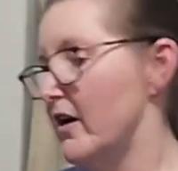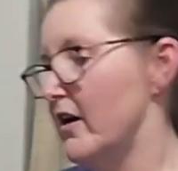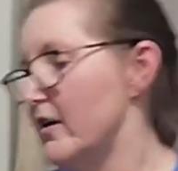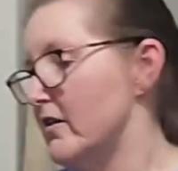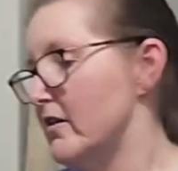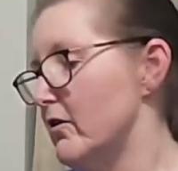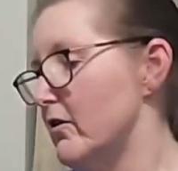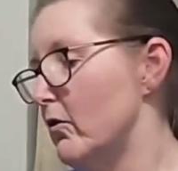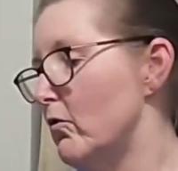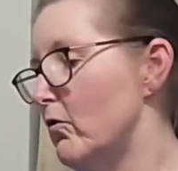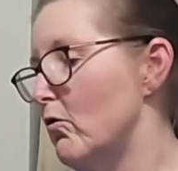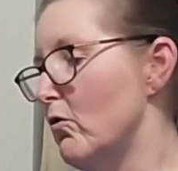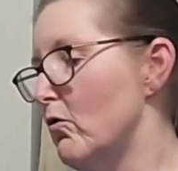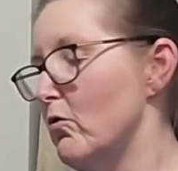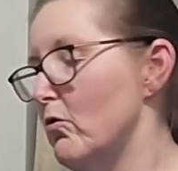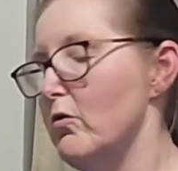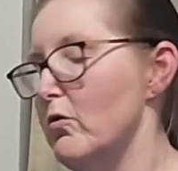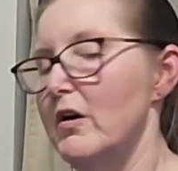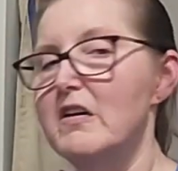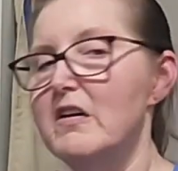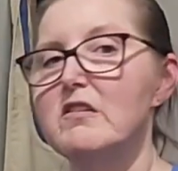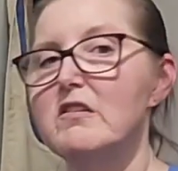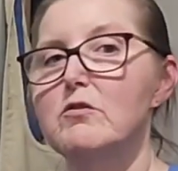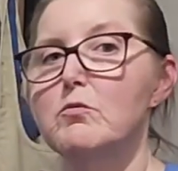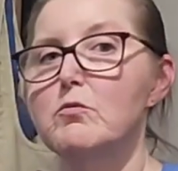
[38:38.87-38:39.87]
had the whole
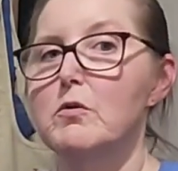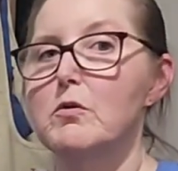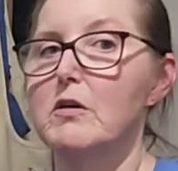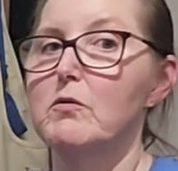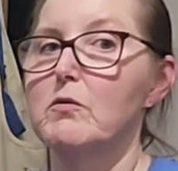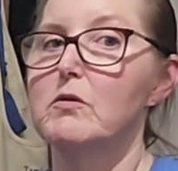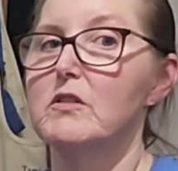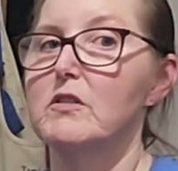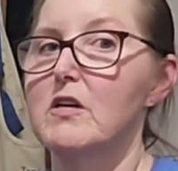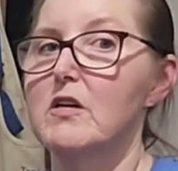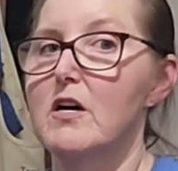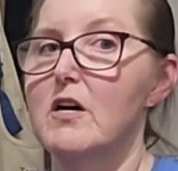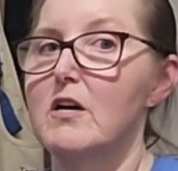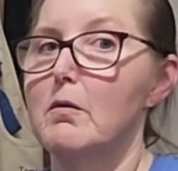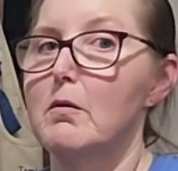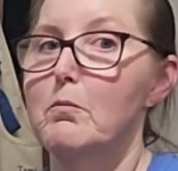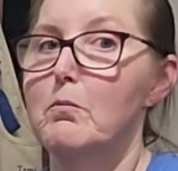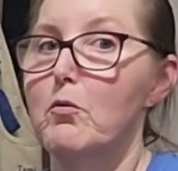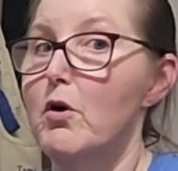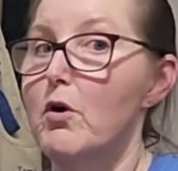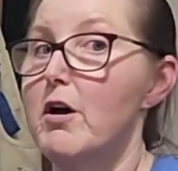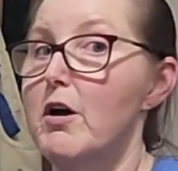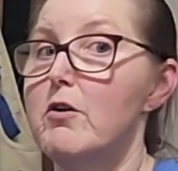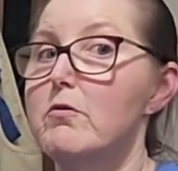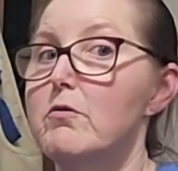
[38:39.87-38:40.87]
crust where it was kind of
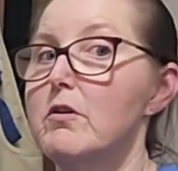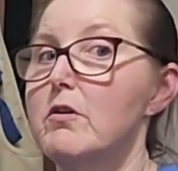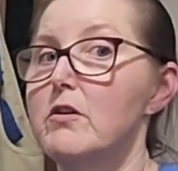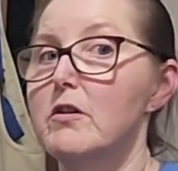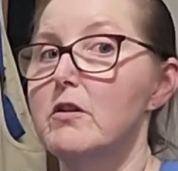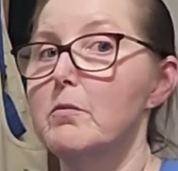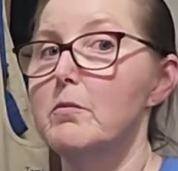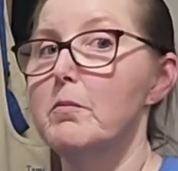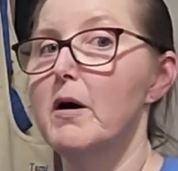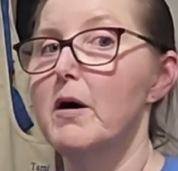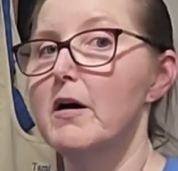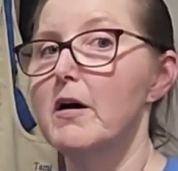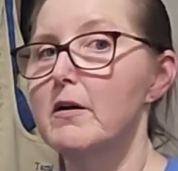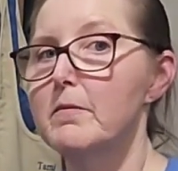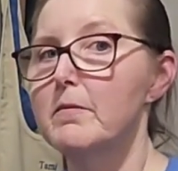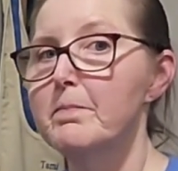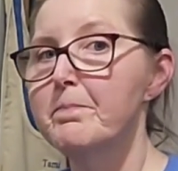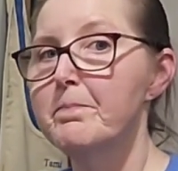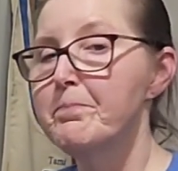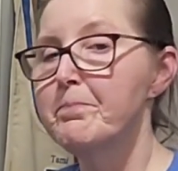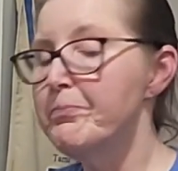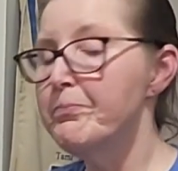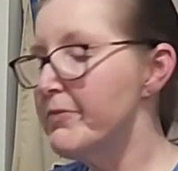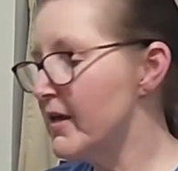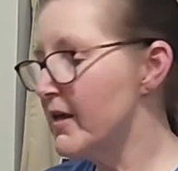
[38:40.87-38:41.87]
brown on the bottom.
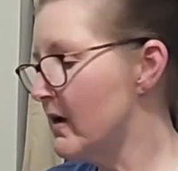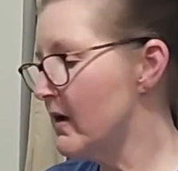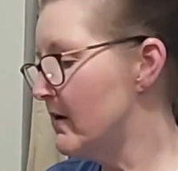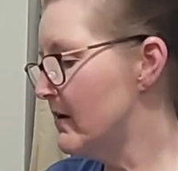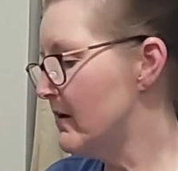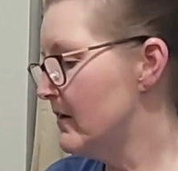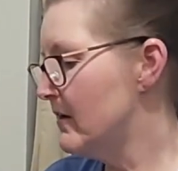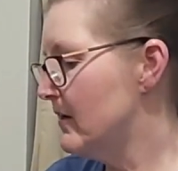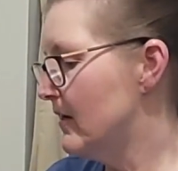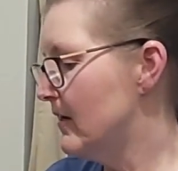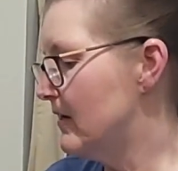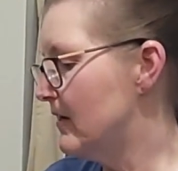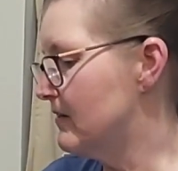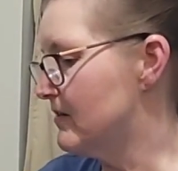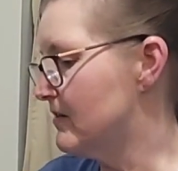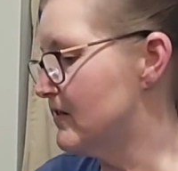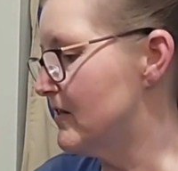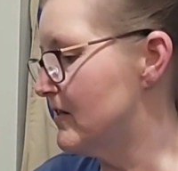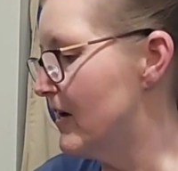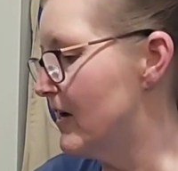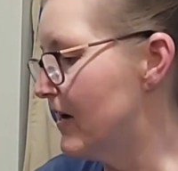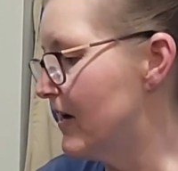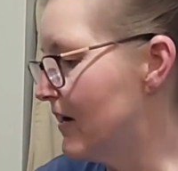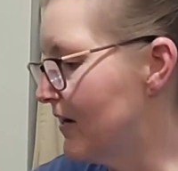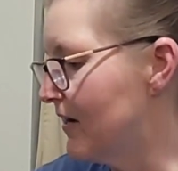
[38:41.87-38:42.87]

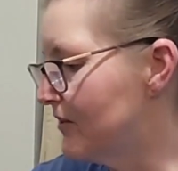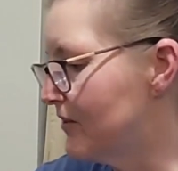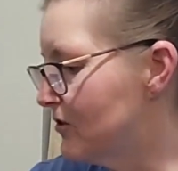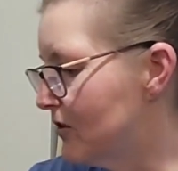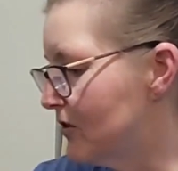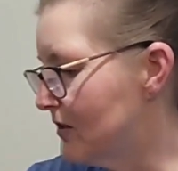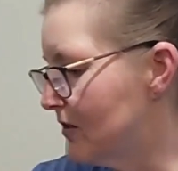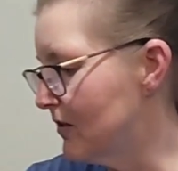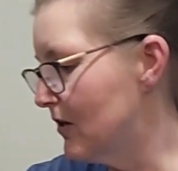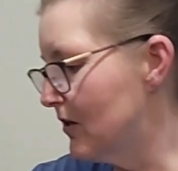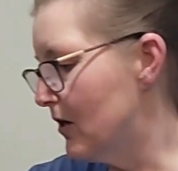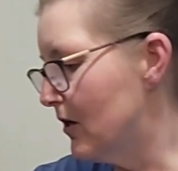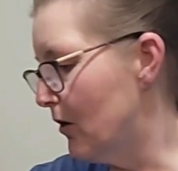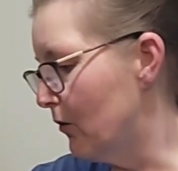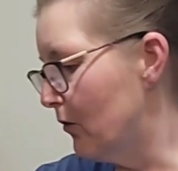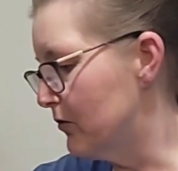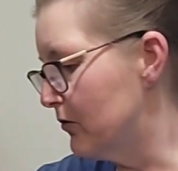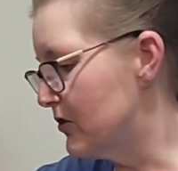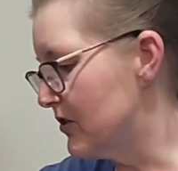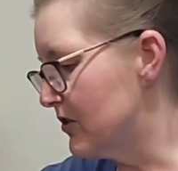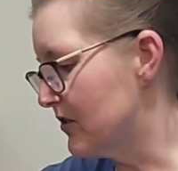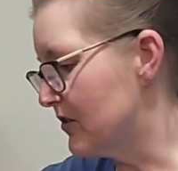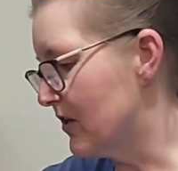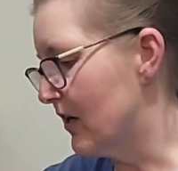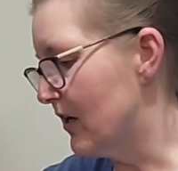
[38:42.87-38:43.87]
Instead, I
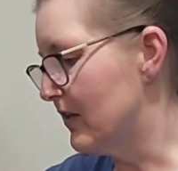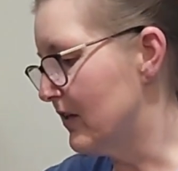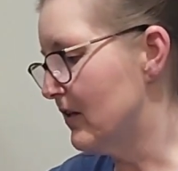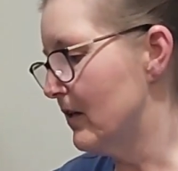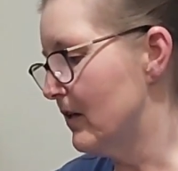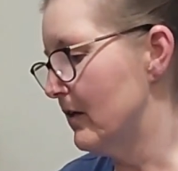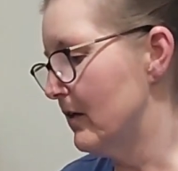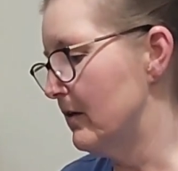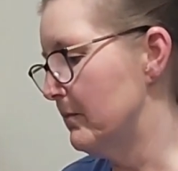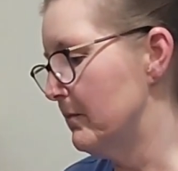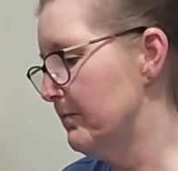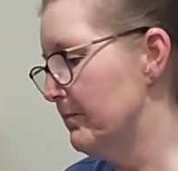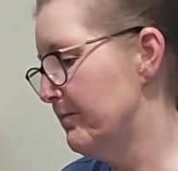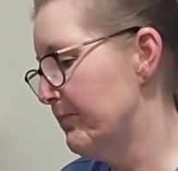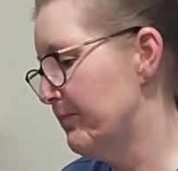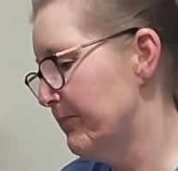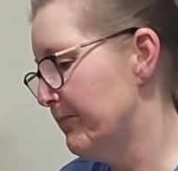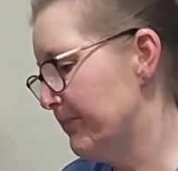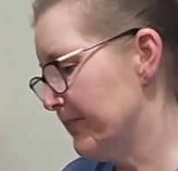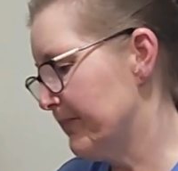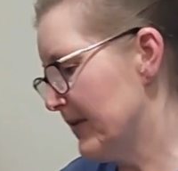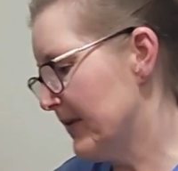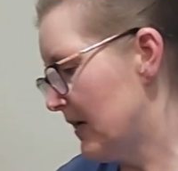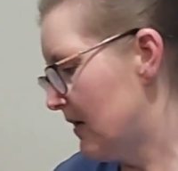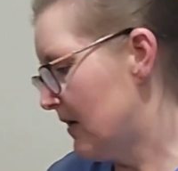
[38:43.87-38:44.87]
just got the
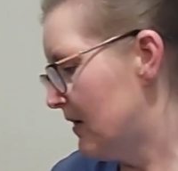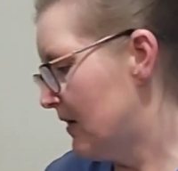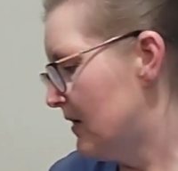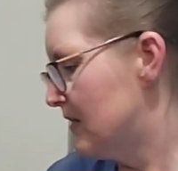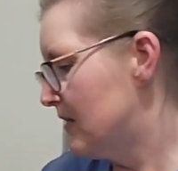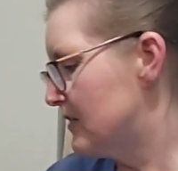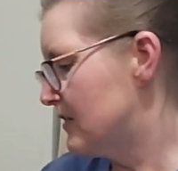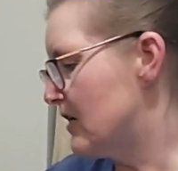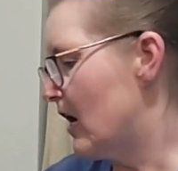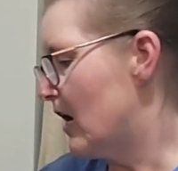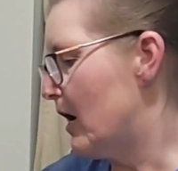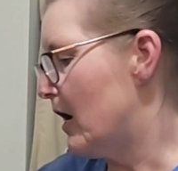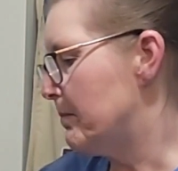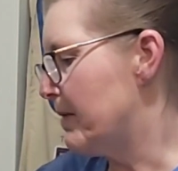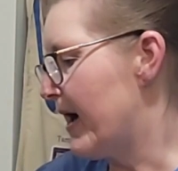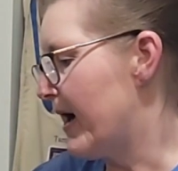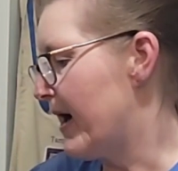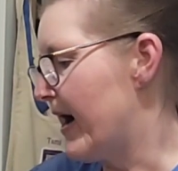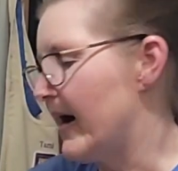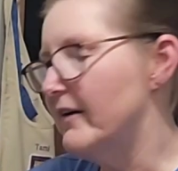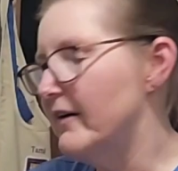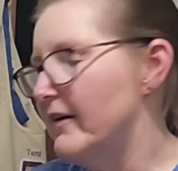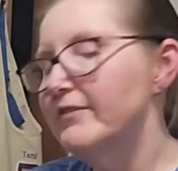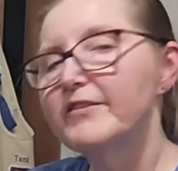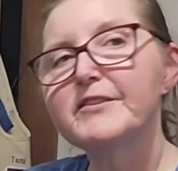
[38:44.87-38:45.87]
top
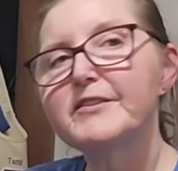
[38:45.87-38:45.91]
half.